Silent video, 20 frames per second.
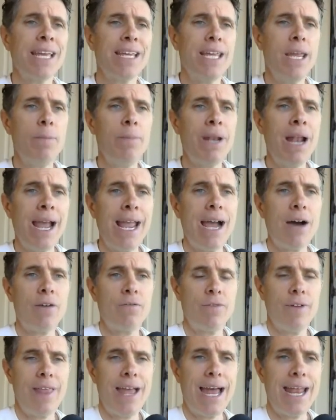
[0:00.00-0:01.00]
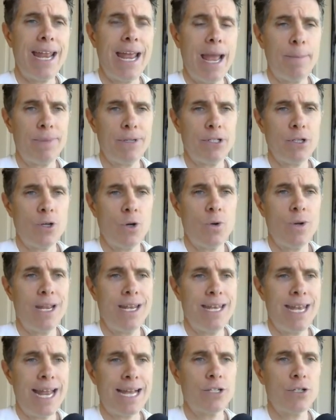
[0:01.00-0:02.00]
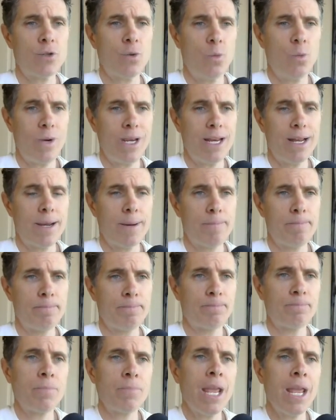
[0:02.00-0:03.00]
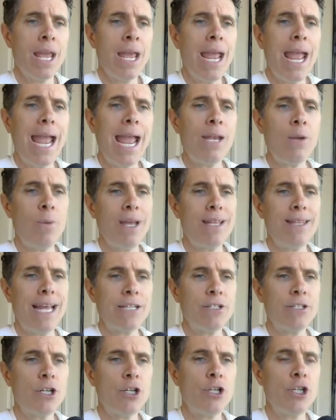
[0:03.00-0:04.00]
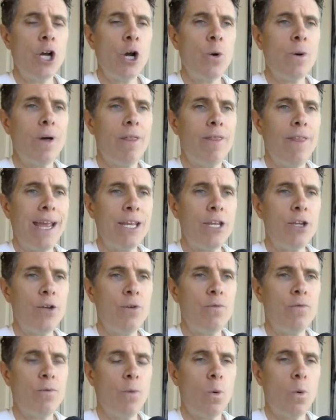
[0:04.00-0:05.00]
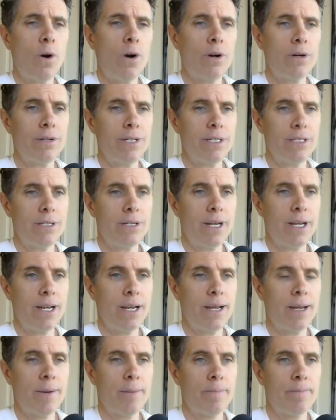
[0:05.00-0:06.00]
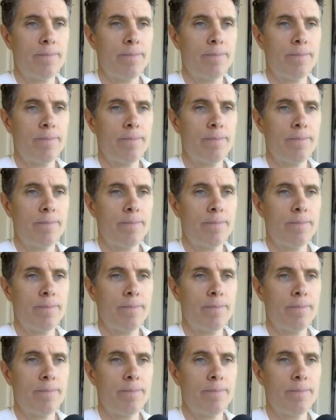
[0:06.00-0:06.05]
keep an eye out for that episode next week. Anyway, that's the show. Thank you for listening.